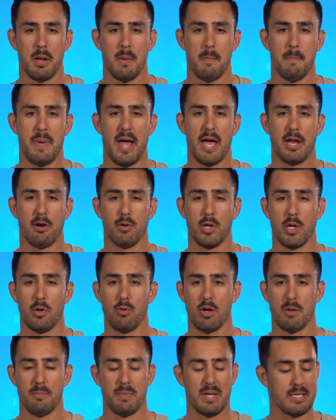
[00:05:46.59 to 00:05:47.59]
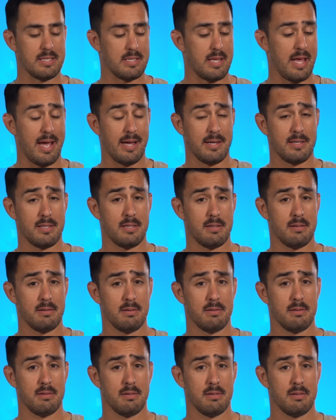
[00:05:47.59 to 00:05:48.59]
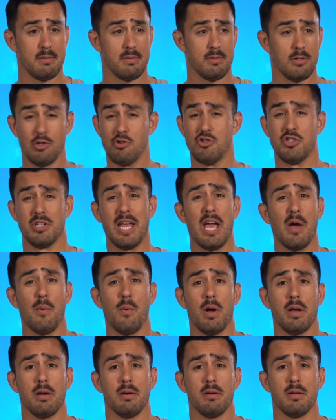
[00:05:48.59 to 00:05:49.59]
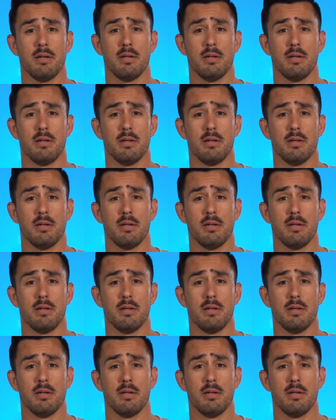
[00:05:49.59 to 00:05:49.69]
battery grip is that you should get one.